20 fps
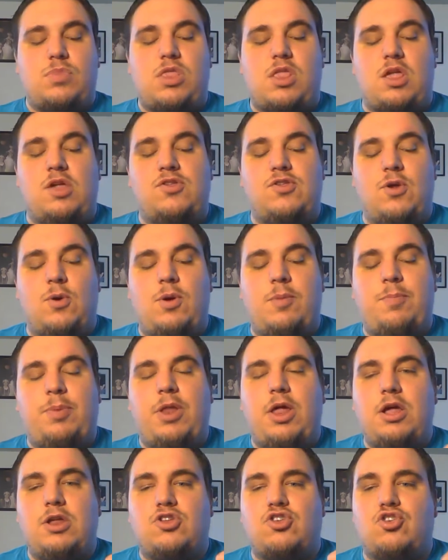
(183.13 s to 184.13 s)
So it
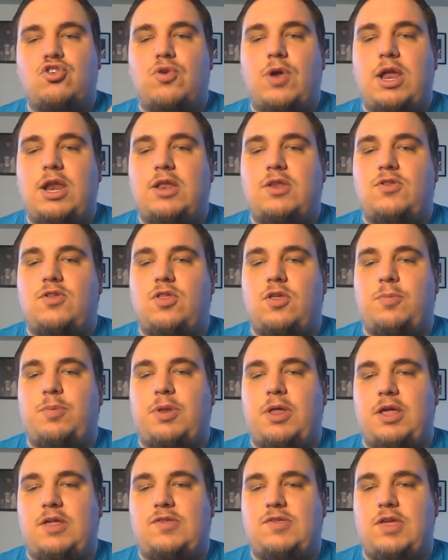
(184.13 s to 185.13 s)
plugs straight into the
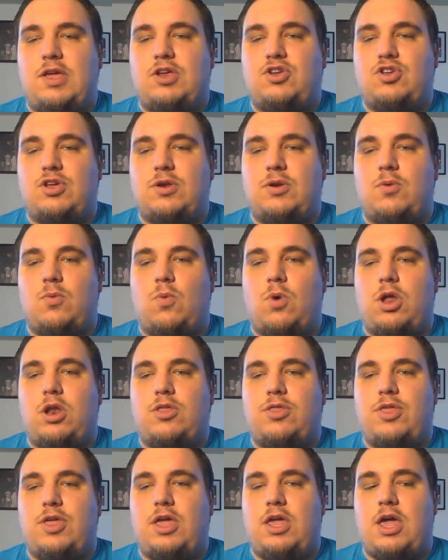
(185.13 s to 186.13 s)
PlayStation, one
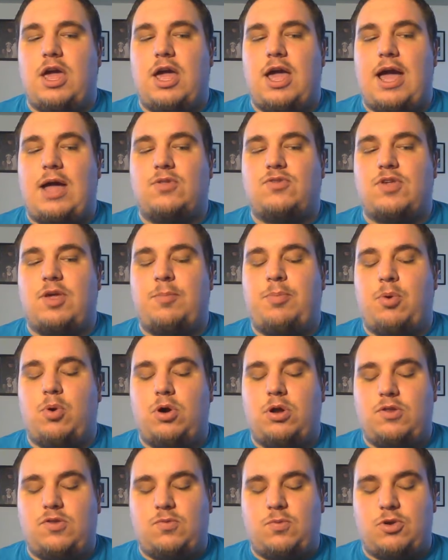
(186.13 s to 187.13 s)
of the outside
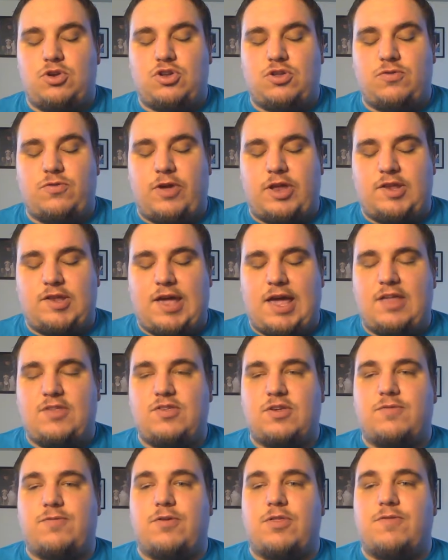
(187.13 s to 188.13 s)
ports, which is
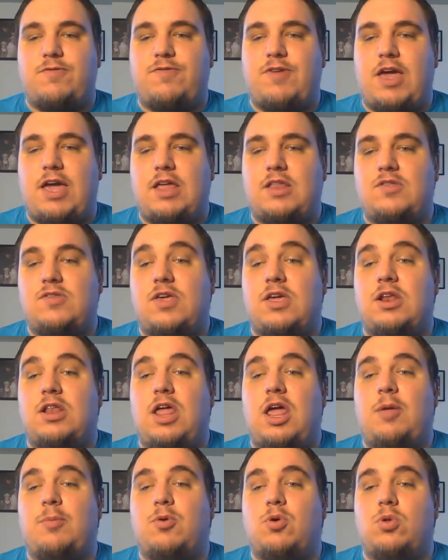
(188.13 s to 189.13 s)
fantastic for the fans. It'll
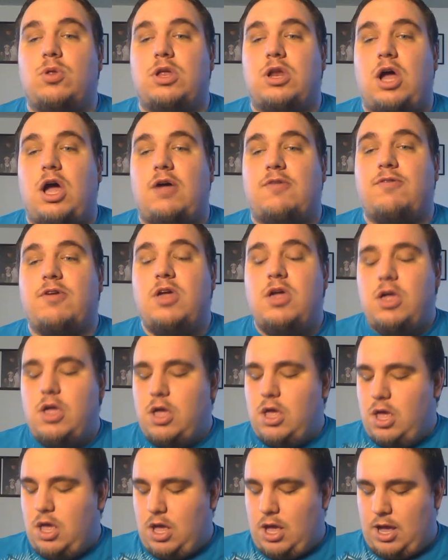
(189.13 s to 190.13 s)
help cool it off.
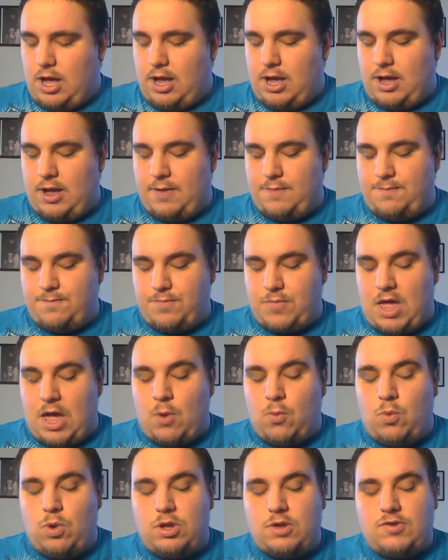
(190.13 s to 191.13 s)

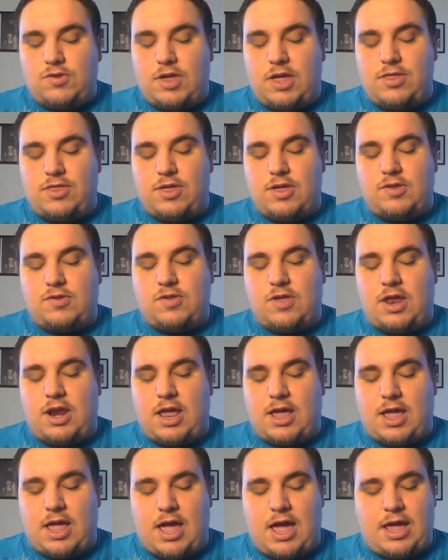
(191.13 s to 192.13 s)
I will say this, and
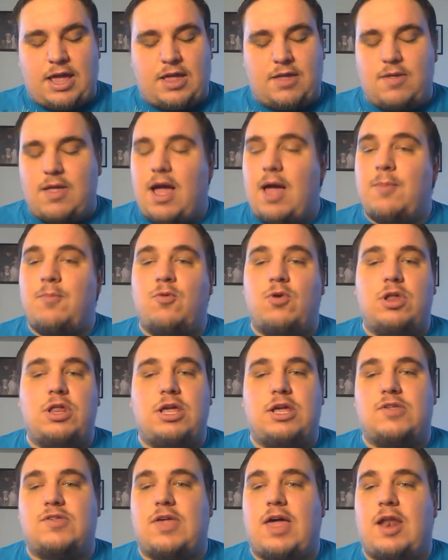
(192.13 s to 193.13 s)
I'm
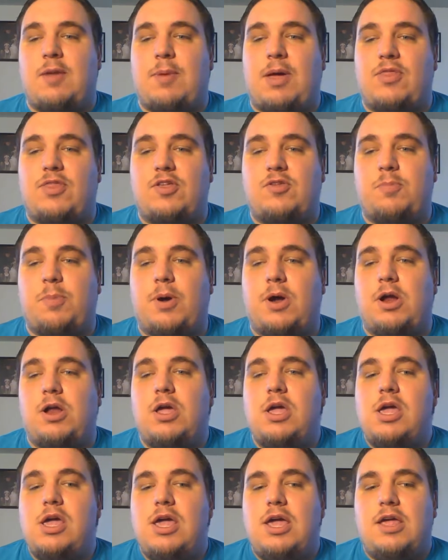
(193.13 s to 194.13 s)
really excited about this
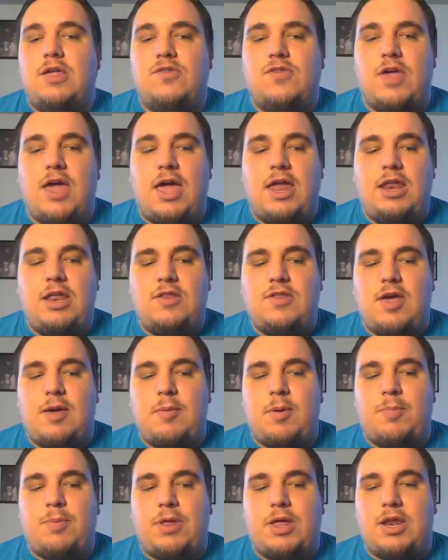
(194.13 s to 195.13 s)
part, is that
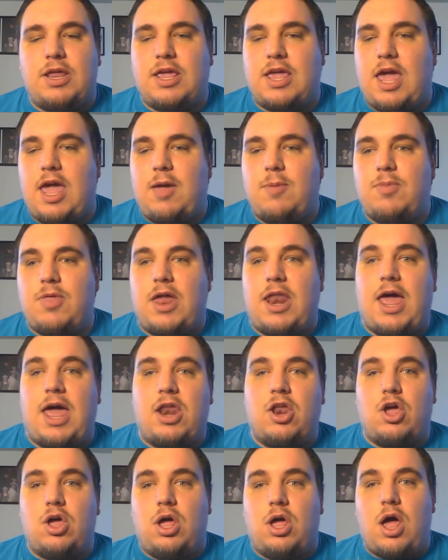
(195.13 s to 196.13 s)
anytime I played a game that
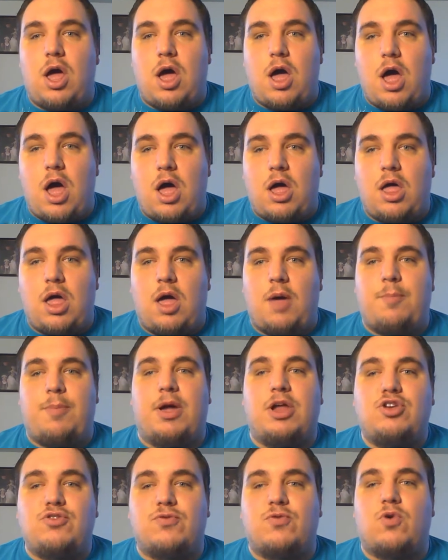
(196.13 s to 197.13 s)
had a
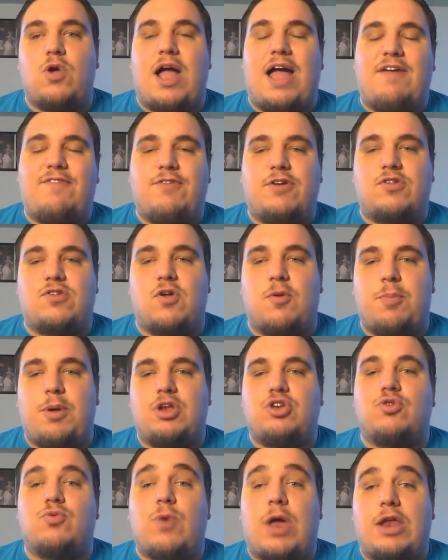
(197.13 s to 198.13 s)
bunch of graphics or a
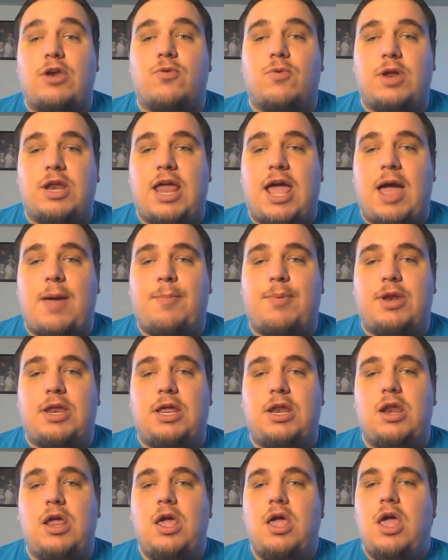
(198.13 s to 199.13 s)
bunch of rendering
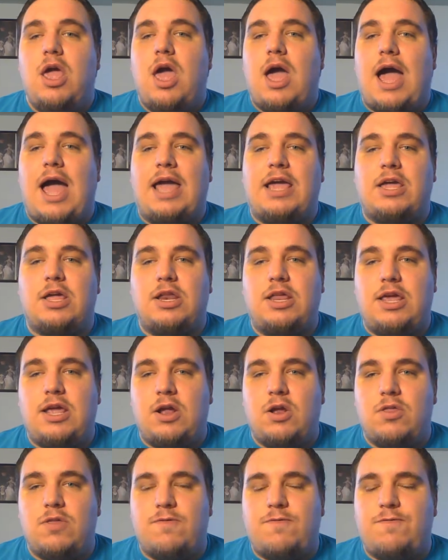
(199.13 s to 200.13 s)
happening, I could
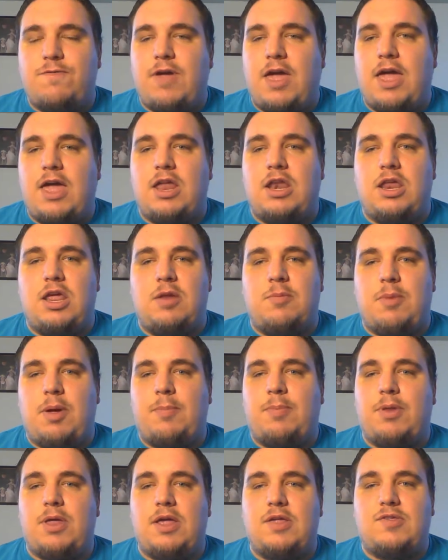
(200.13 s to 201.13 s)
hear the fan in my
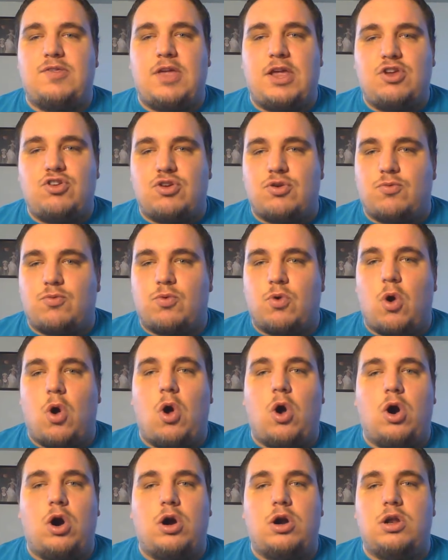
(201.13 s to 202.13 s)
PlayStation
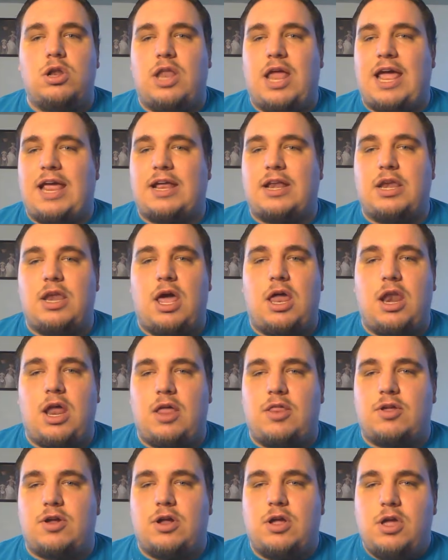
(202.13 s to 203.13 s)
roar like none
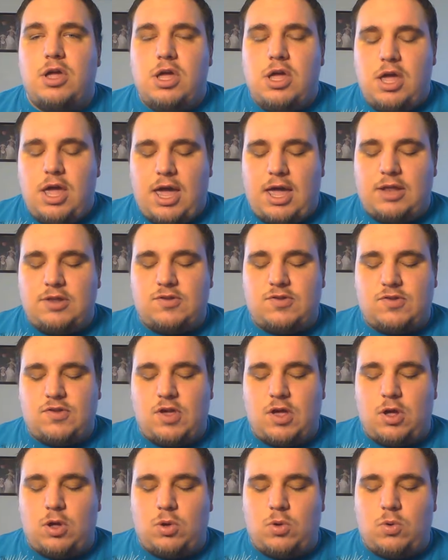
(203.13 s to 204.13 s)
other. And
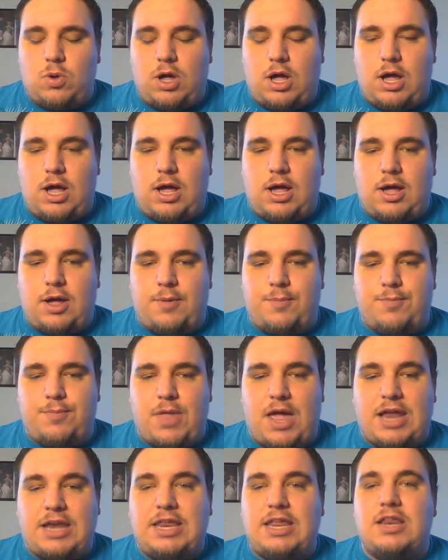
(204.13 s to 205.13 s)
so
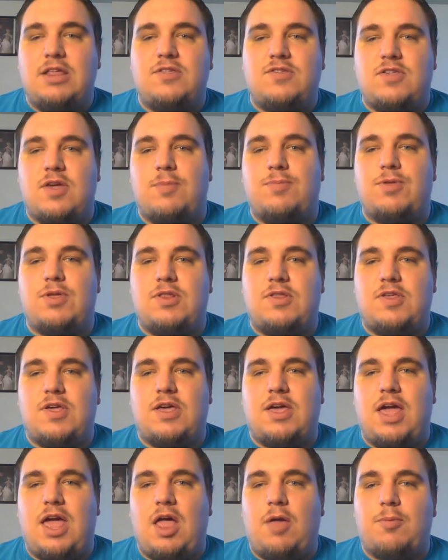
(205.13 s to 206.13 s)
I needed something
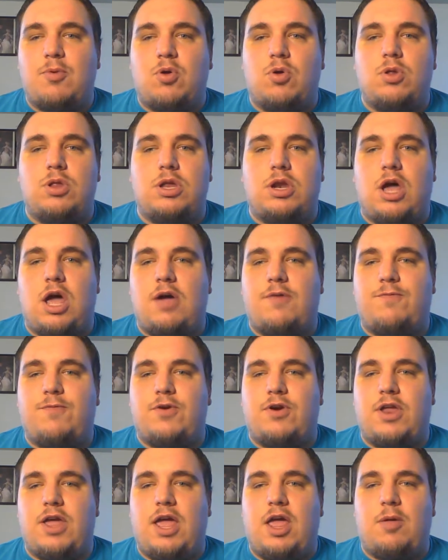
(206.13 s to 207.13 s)
to help cool it off,
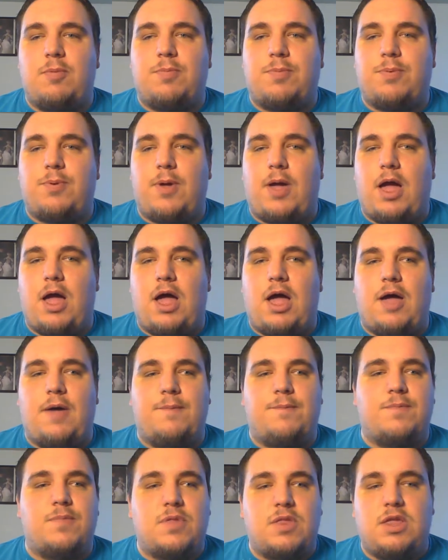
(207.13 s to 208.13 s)
or to help
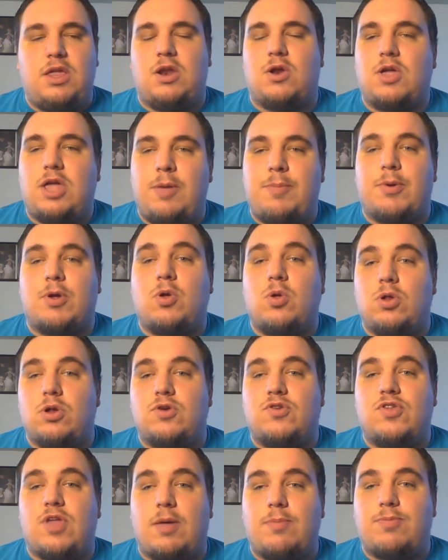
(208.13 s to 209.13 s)
keep it cool
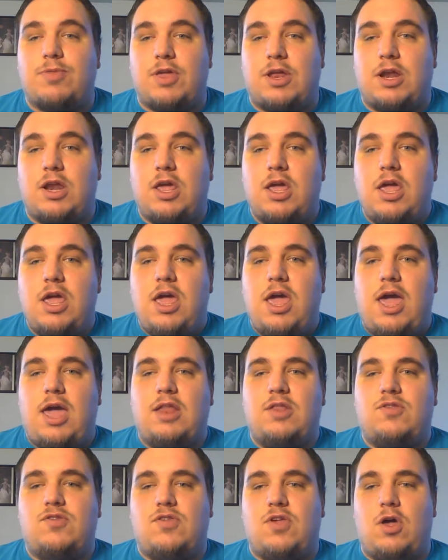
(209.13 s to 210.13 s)
or something.
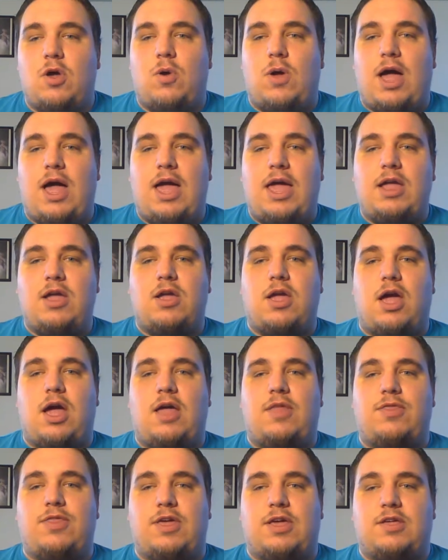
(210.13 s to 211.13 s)
And so I
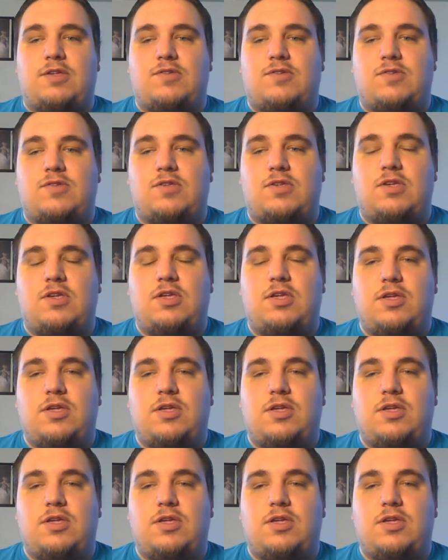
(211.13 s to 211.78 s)
got this.